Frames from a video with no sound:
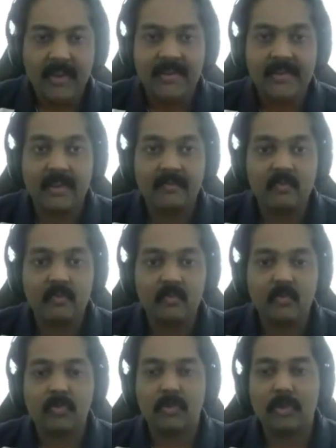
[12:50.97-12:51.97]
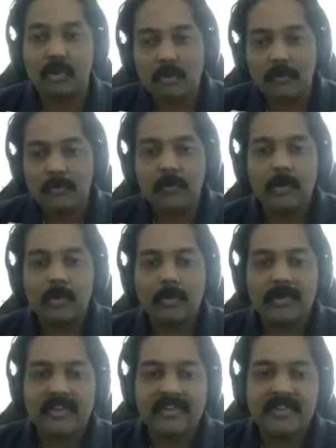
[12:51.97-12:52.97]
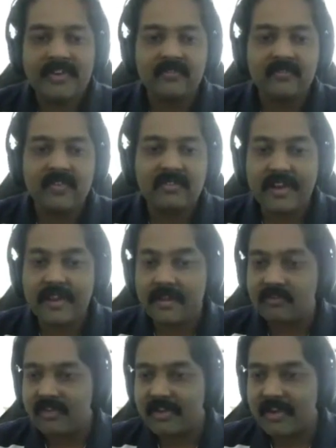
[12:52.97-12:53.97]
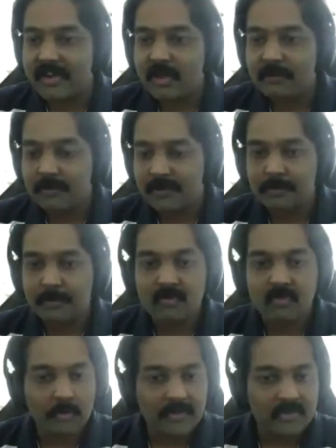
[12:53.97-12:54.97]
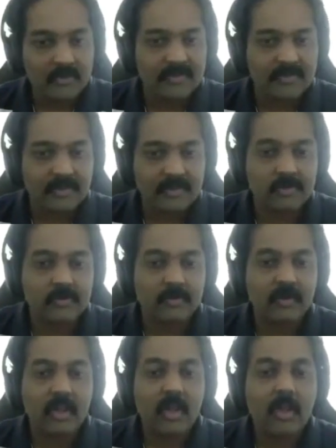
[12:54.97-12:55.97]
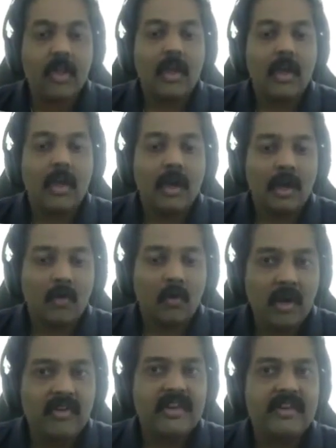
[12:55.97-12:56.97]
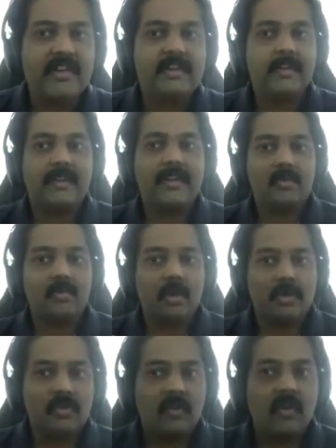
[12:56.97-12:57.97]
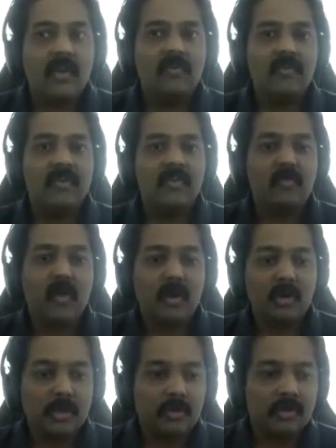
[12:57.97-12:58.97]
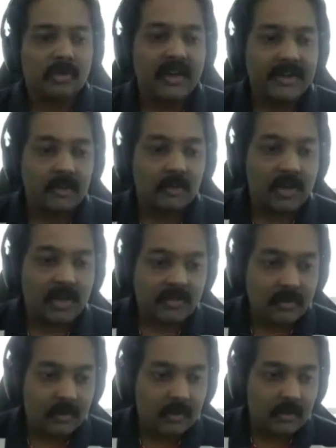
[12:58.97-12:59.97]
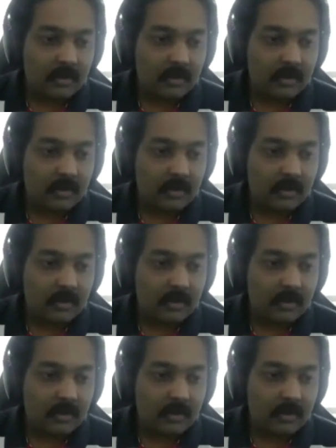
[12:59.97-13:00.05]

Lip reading: And to measure that, we were doing some performance measures. What we did here was we wanted to try to run